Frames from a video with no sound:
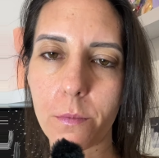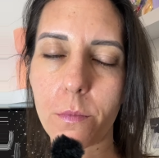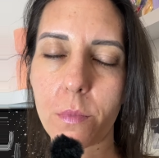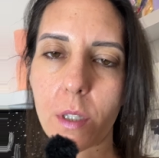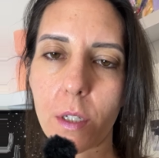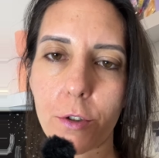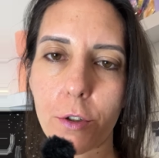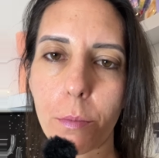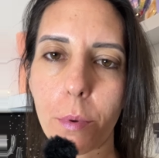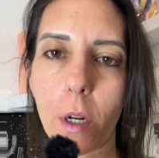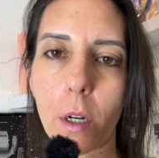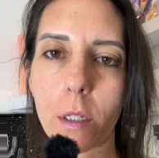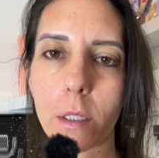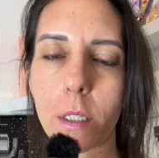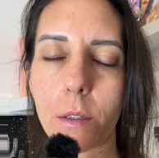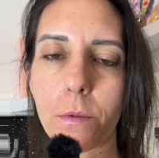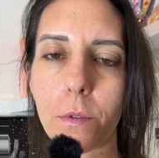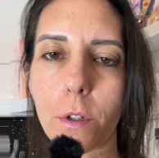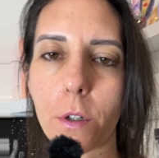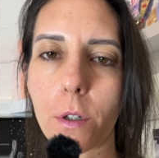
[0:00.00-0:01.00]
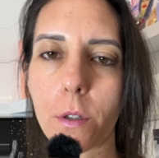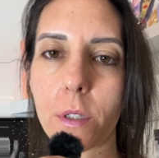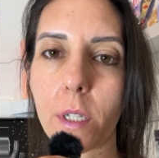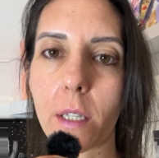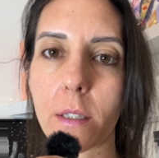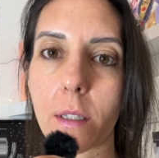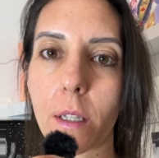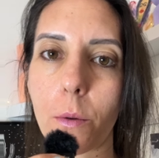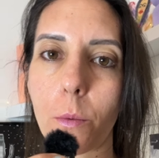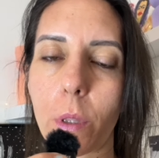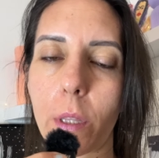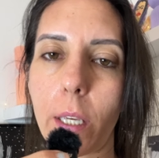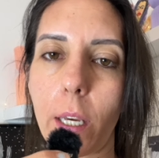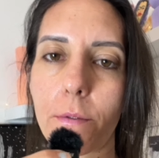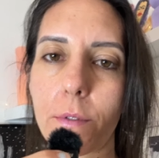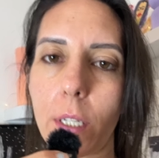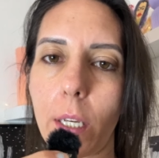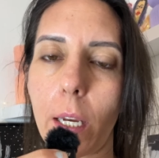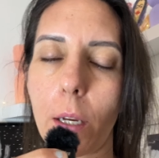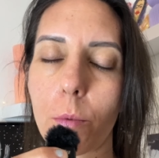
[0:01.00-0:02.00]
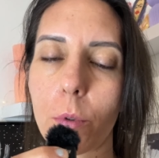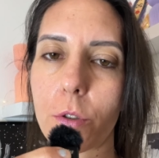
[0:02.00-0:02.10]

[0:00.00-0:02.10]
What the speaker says: send your product in for testing with the FDA,